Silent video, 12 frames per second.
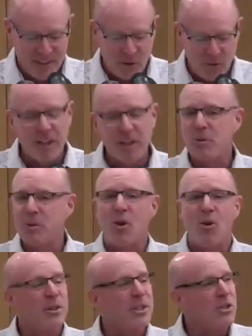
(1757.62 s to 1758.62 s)
This fellow is
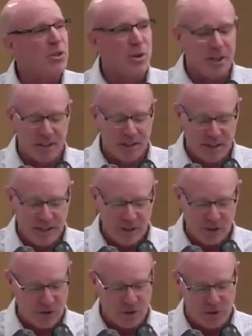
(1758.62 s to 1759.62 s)
only doing
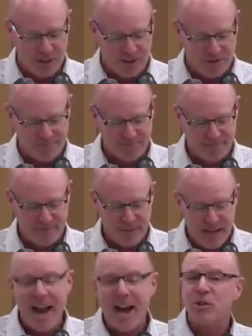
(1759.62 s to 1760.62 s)
his duty.
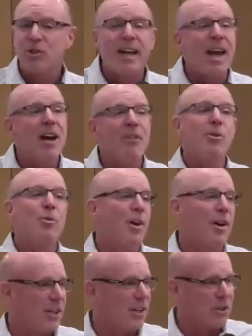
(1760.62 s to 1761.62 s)
Actually,
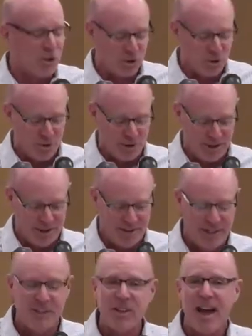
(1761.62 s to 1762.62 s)
everyone in the story
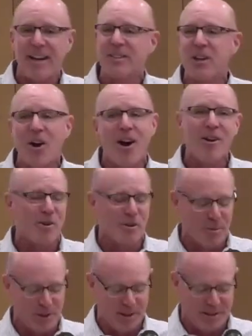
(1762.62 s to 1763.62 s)
is acting
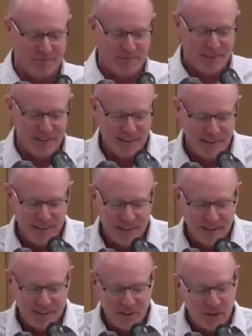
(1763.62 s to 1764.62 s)
honorably.
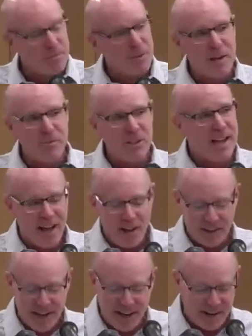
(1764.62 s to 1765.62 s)
Sometimes the
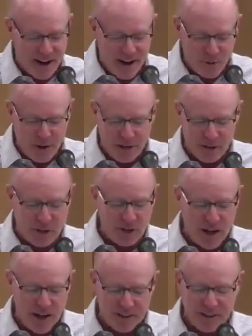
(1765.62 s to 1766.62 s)
Alcan Highway is
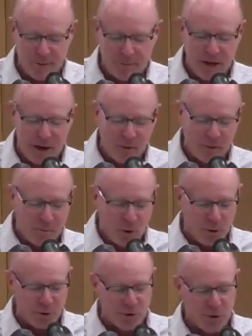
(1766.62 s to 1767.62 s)
clogged up not with
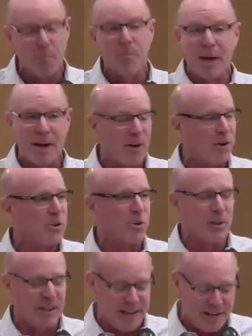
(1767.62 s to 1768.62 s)
boulders or bears
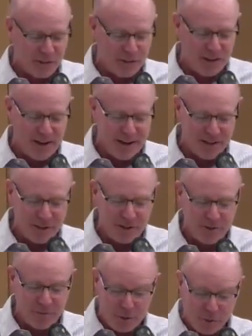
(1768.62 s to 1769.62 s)
or
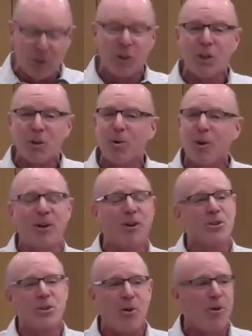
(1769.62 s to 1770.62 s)
landslides, but with good
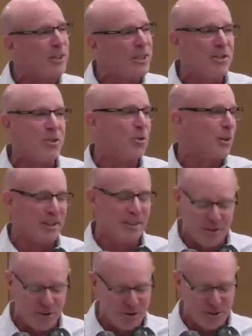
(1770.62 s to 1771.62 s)
workers only
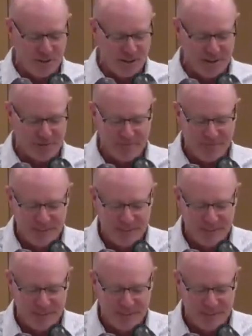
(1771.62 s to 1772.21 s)
doing their duty.